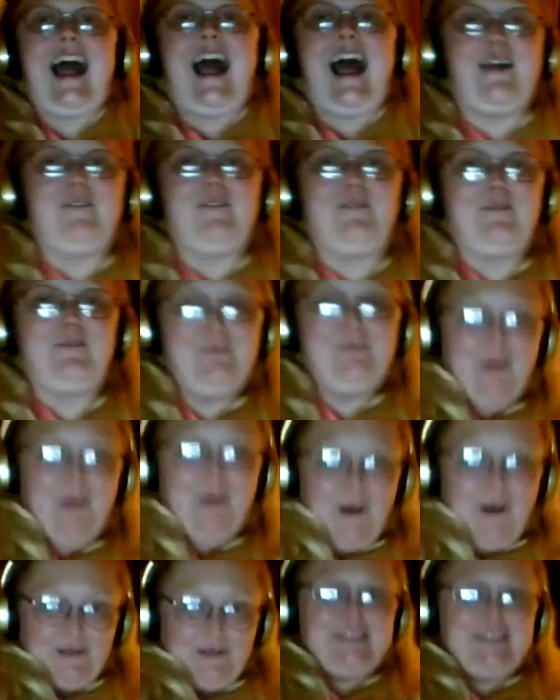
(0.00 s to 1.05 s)
I
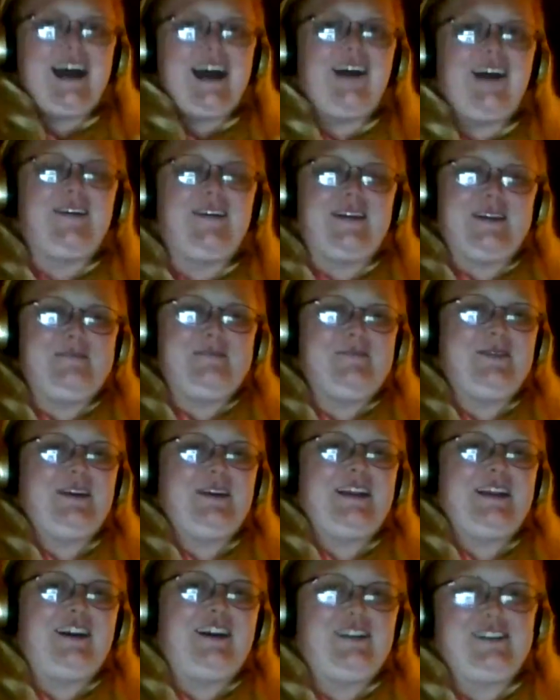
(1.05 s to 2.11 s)
won't tell
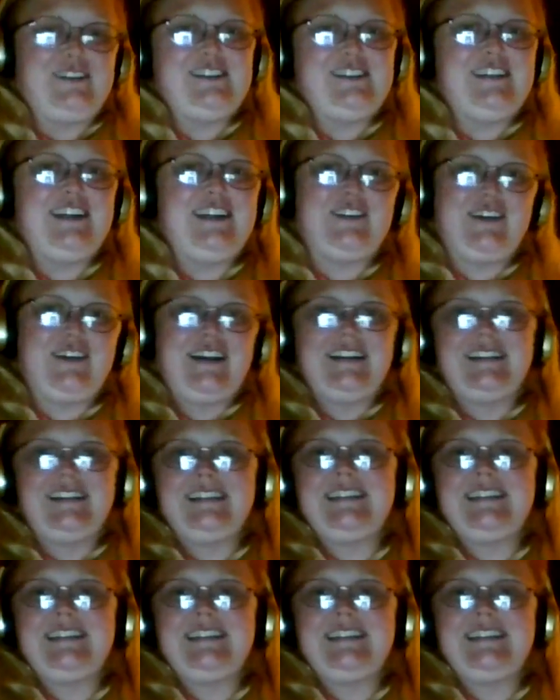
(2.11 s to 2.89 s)
anybody our secret.